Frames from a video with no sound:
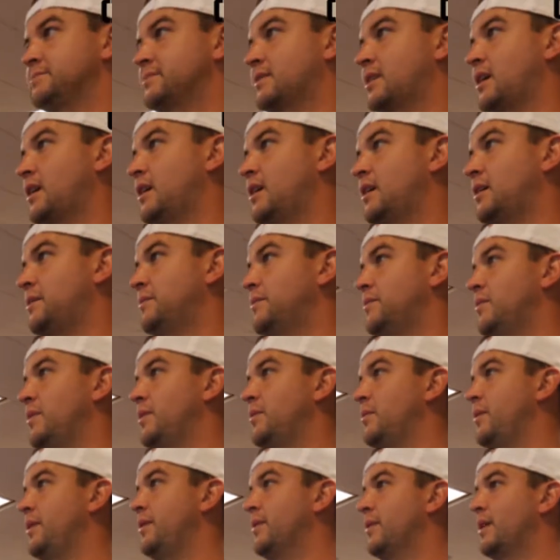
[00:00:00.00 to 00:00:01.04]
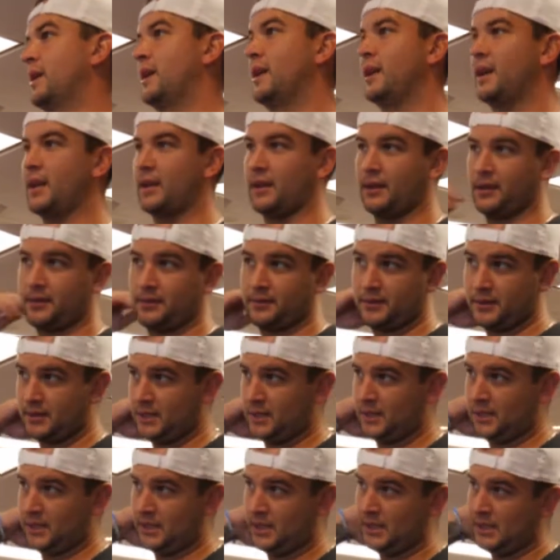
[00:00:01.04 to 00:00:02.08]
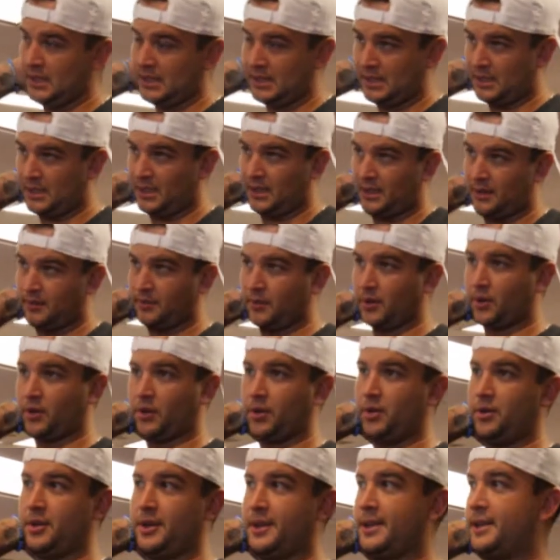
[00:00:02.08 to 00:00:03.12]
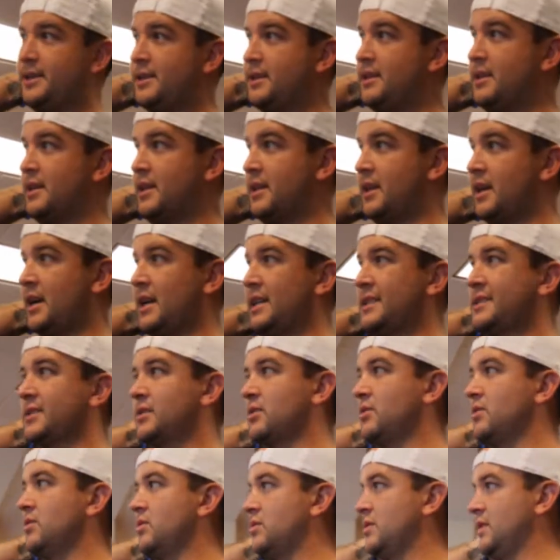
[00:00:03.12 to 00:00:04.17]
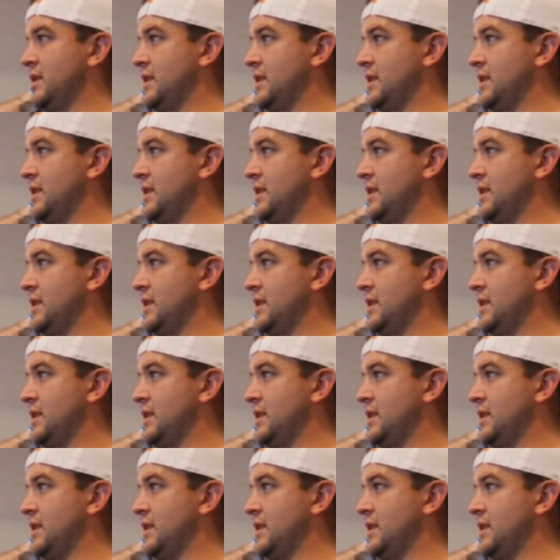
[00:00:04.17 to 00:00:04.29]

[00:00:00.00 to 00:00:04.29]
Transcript: come when we were getting recruited in high school,